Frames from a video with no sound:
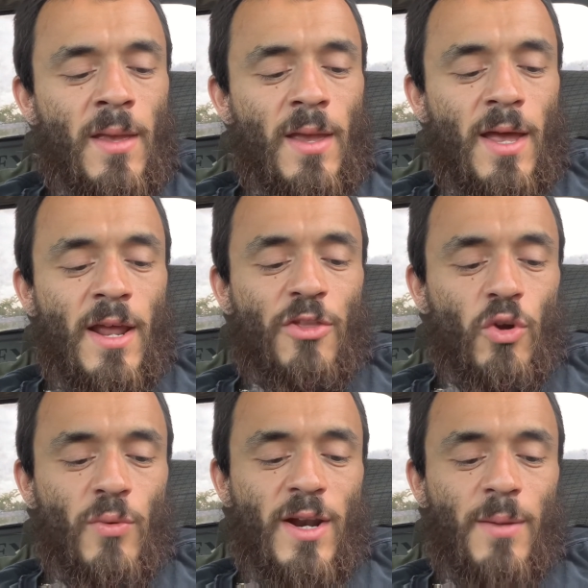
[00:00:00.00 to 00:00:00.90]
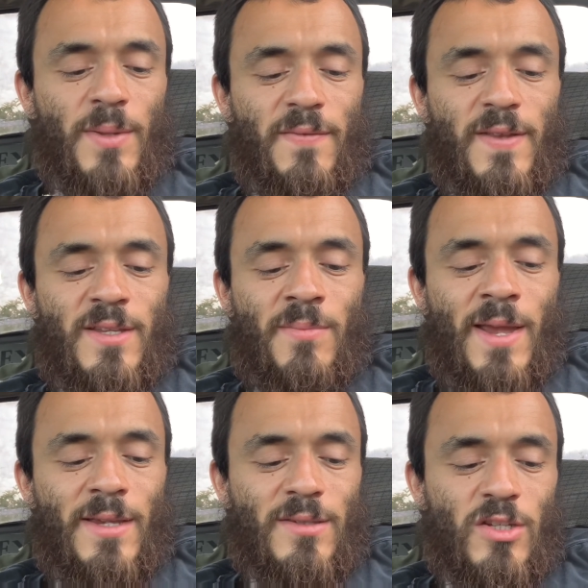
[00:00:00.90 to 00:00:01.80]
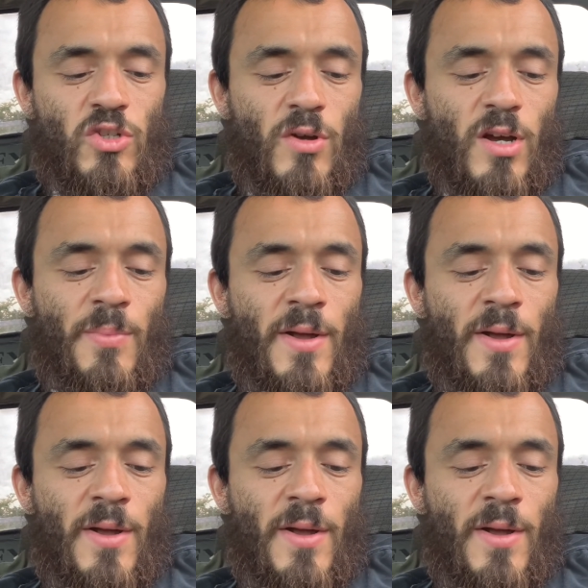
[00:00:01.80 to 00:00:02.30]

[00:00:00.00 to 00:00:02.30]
And Ethelred uplifted his mace and struck upon